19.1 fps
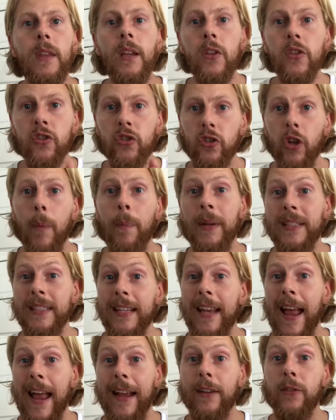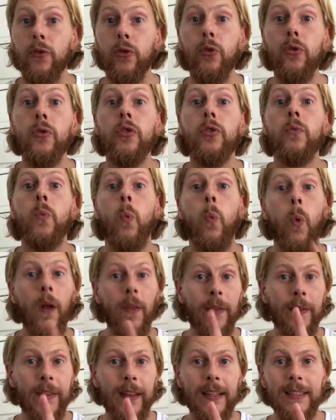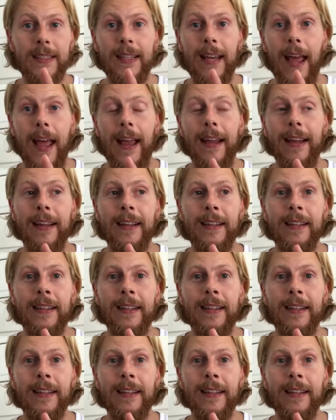Stop it today. Do one thing today